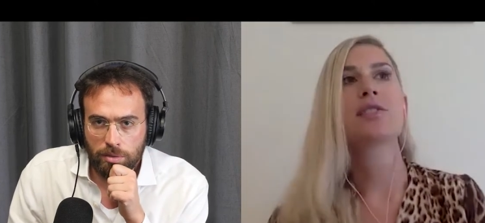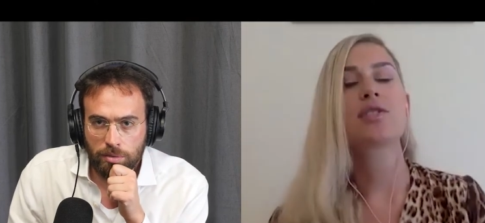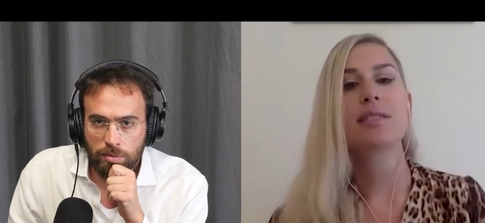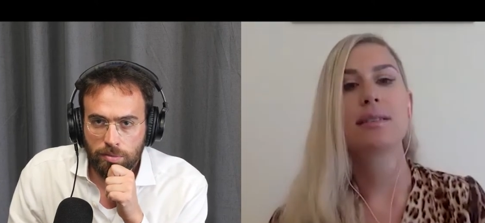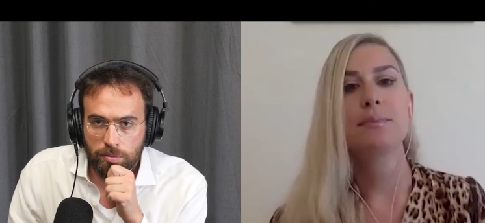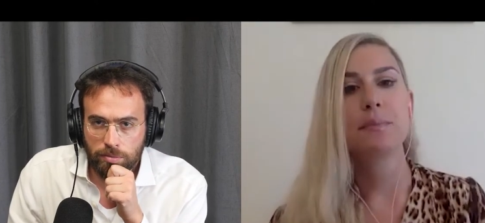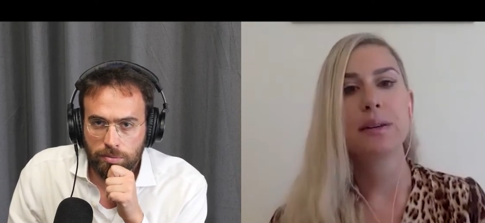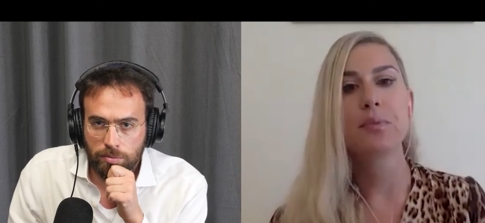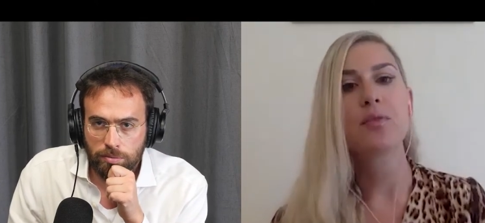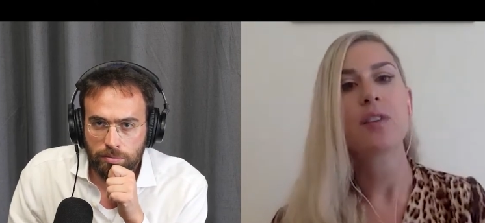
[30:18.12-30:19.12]
Speaker 1: actually
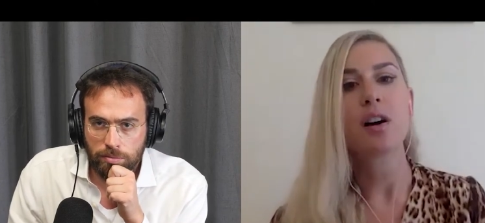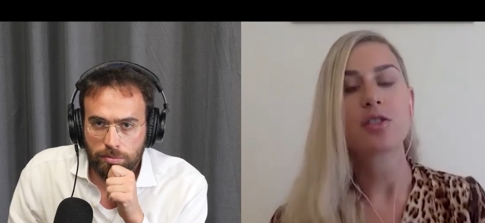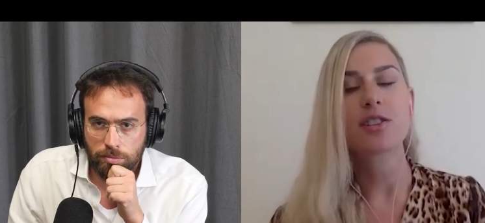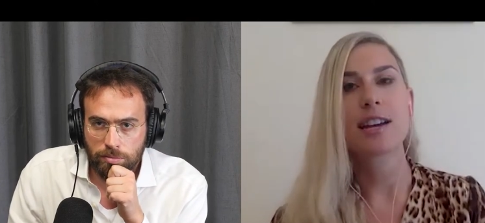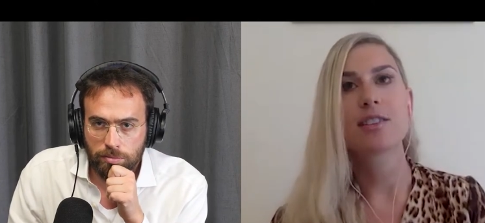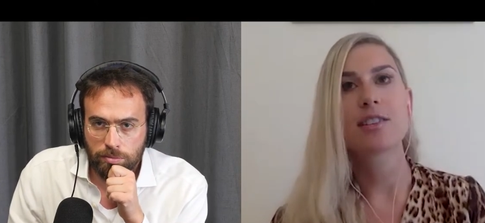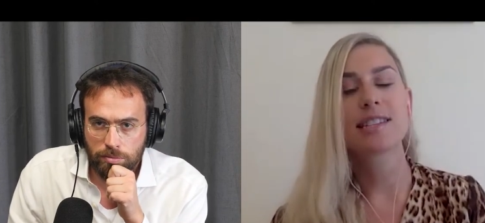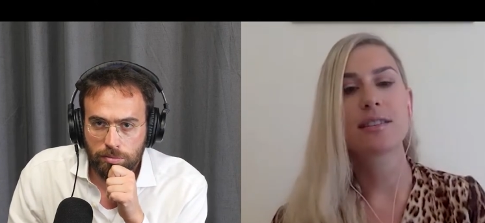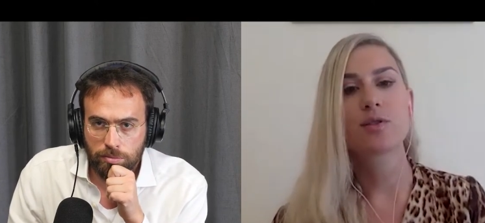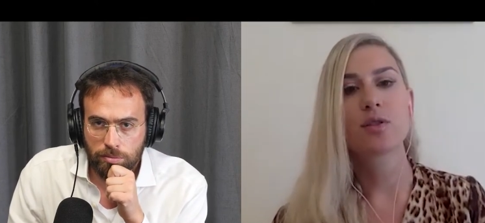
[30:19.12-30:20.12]
people of all
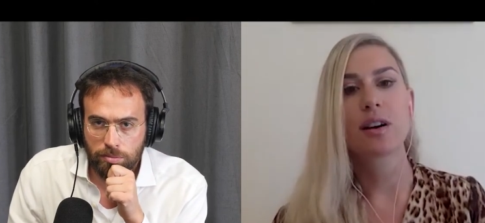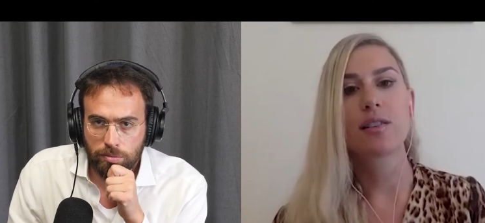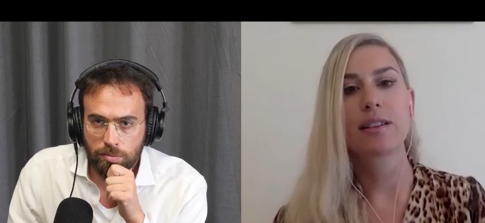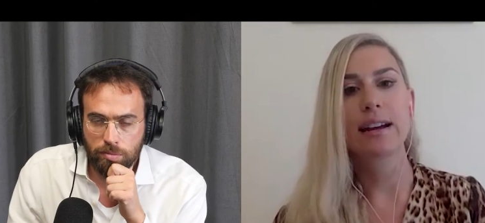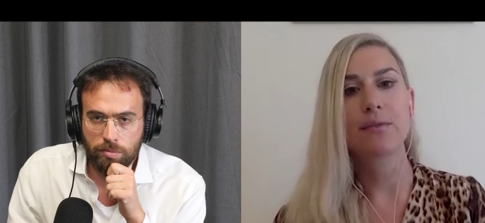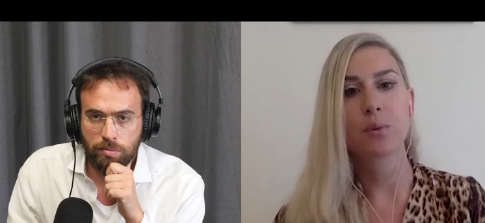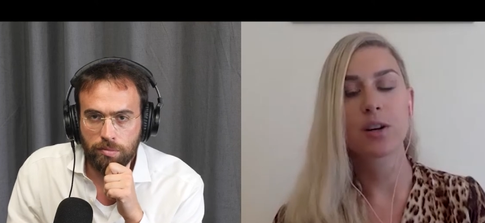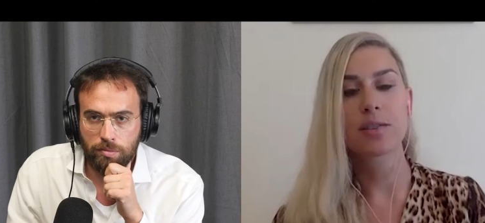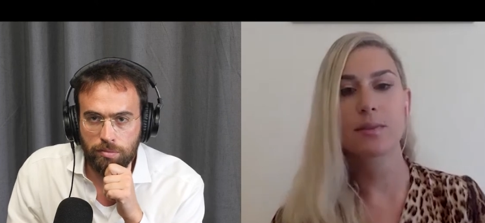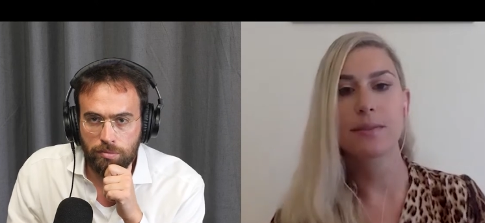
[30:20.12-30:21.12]
genders can struggle, and I've
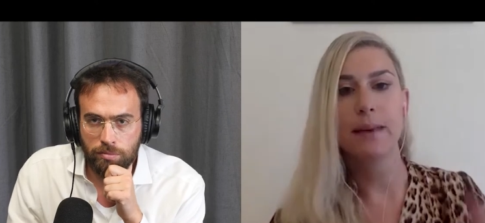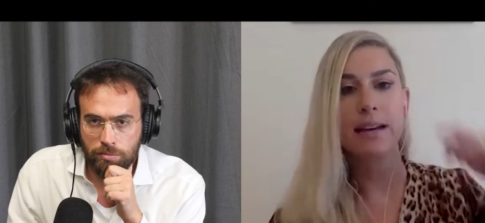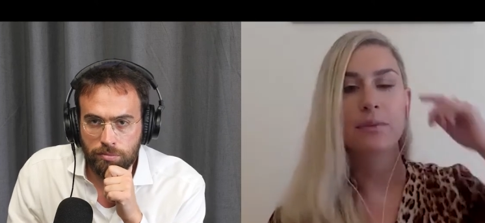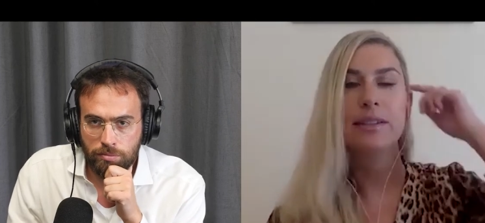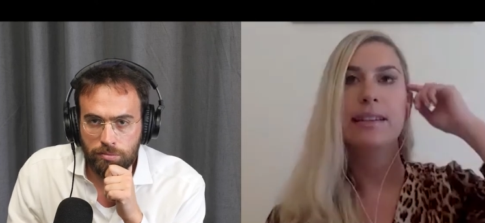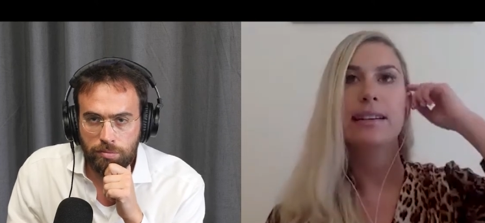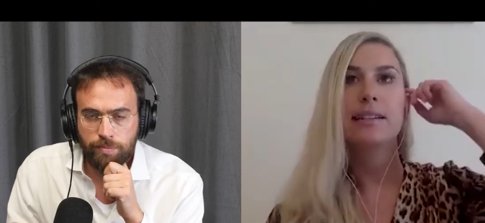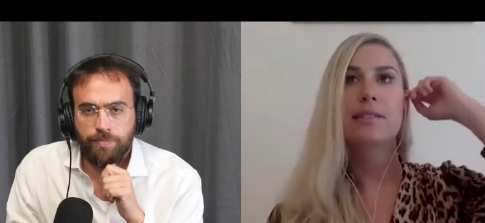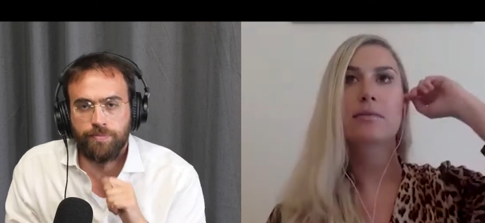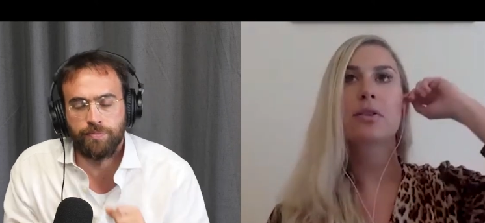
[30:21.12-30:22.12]
worked with men with
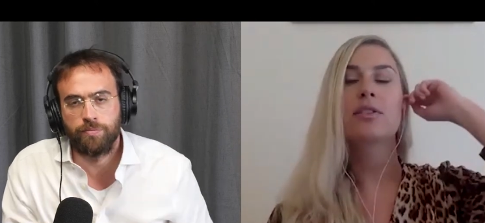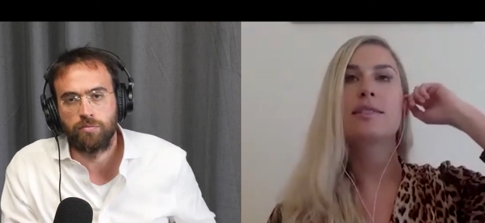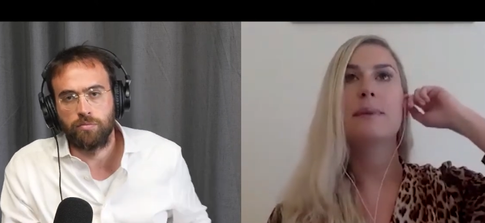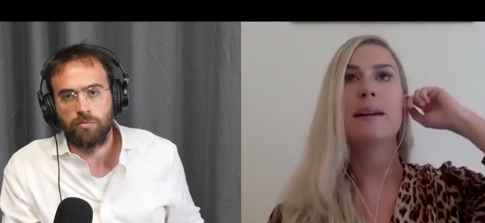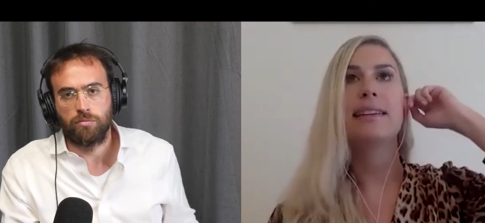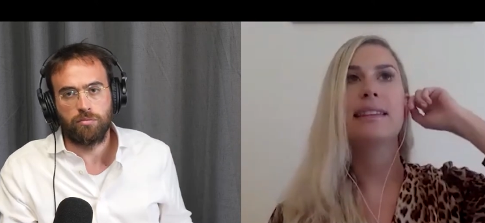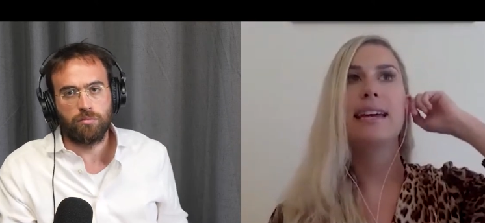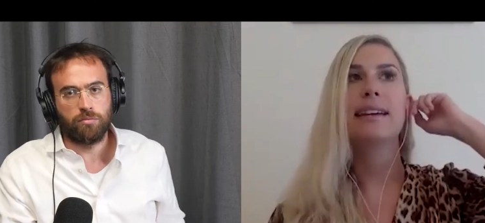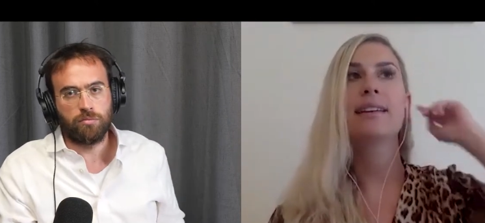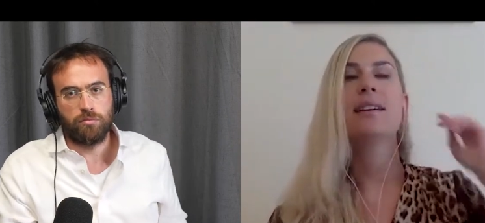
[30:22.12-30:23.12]
eating disorders, but I
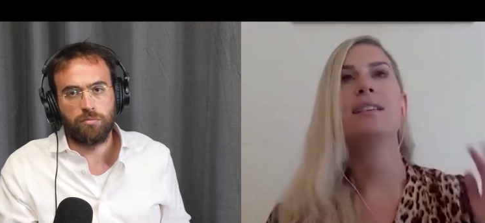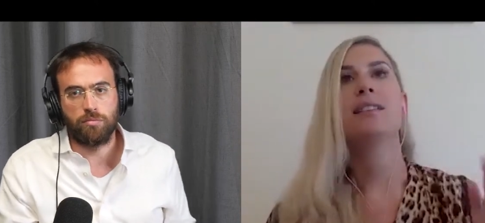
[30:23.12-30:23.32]
think